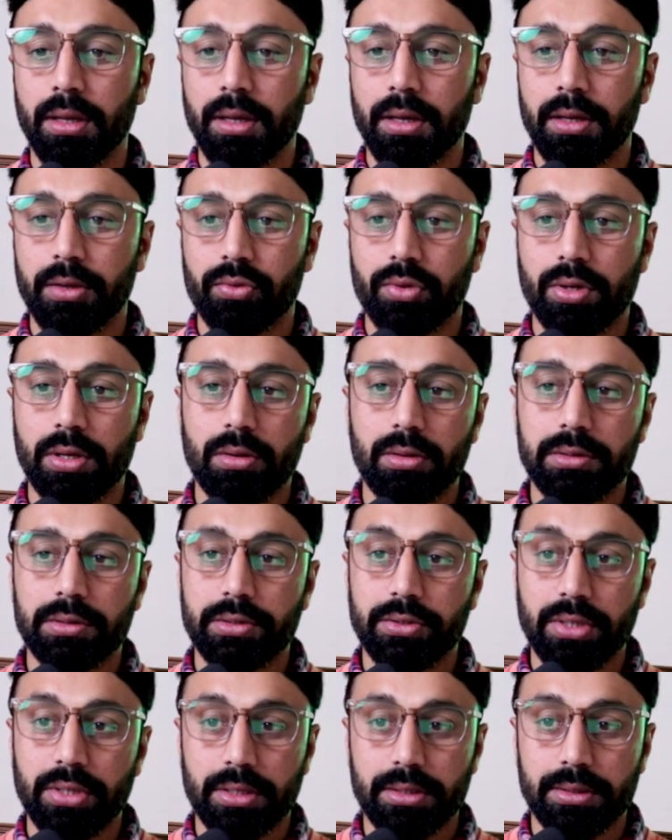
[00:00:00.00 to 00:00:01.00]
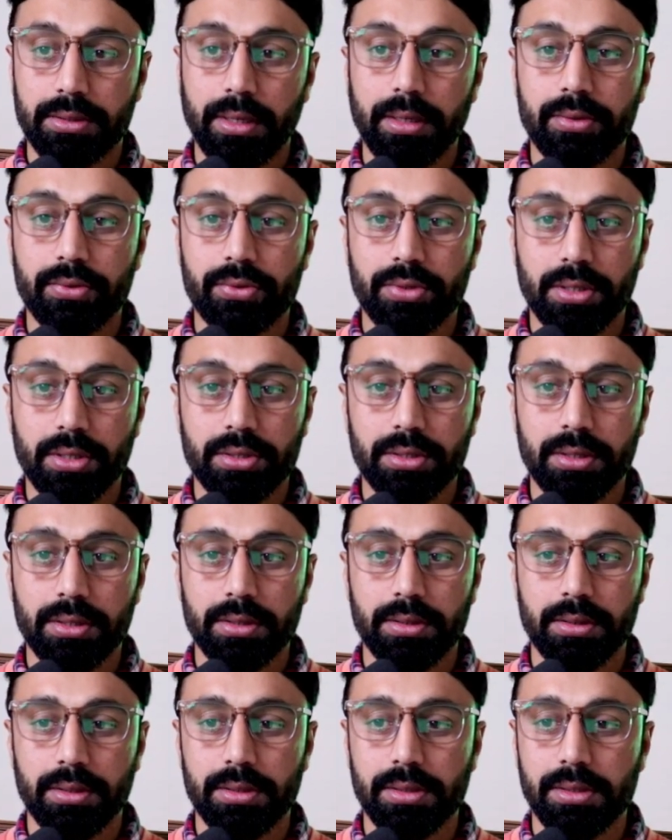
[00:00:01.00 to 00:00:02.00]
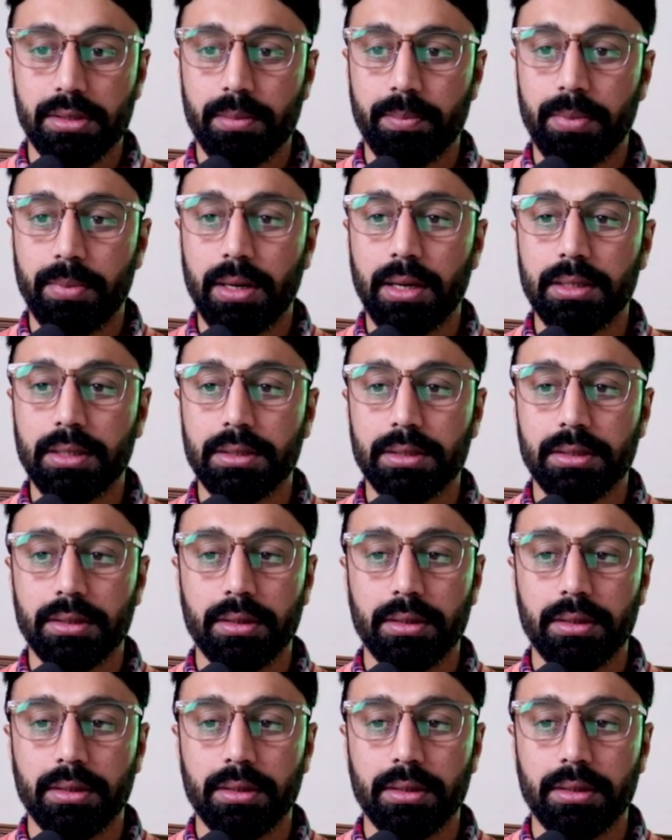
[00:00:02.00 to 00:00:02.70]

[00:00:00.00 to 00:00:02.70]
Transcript: You can also check site structure. This is a path